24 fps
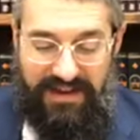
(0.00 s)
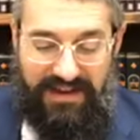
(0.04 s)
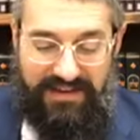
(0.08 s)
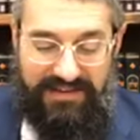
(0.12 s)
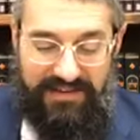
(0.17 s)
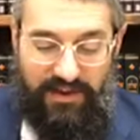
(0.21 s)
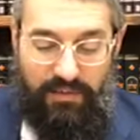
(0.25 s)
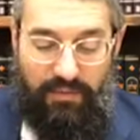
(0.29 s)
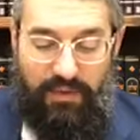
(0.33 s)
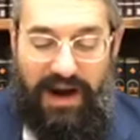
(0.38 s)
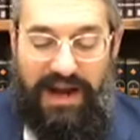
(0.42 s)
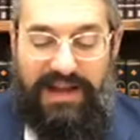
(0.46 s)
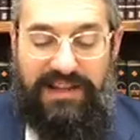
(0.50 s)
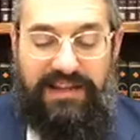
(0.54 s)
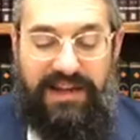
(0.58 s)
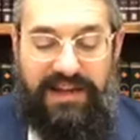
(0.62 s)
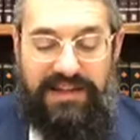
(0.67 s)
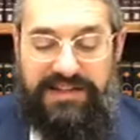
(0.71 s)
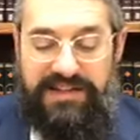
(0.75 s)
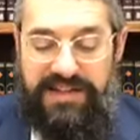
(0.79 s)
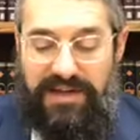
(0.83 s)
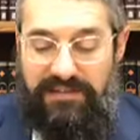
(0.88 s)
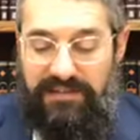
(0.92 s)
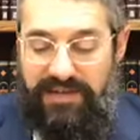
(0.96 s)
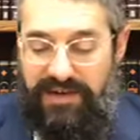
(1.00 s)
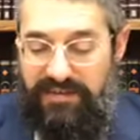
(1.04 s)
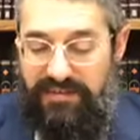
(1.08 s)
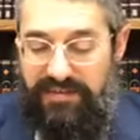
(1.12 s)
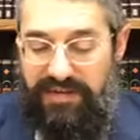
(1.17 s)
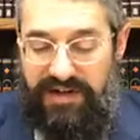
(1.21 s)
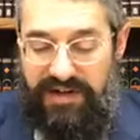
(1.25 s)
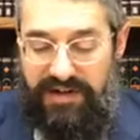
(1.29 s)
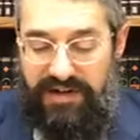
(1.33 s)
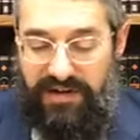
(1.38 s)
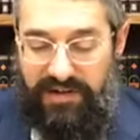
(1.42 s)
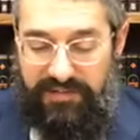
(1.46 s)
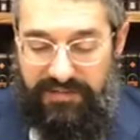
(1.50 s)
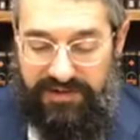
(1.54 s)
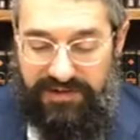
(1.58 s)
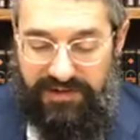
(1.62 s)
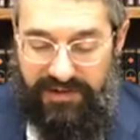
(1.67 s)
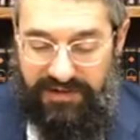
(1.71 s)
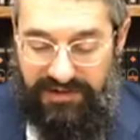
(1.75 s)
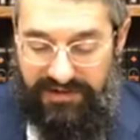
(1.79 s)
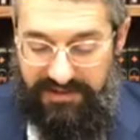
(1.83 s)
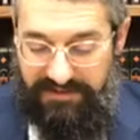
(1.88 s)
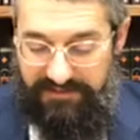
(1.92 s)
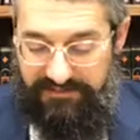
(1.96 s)
So why does somebody bring a korban
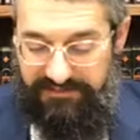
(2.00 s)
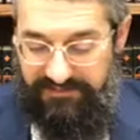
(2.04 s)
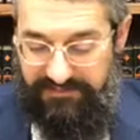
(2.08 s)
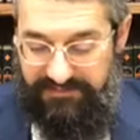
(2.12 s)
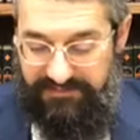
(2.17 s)
toda?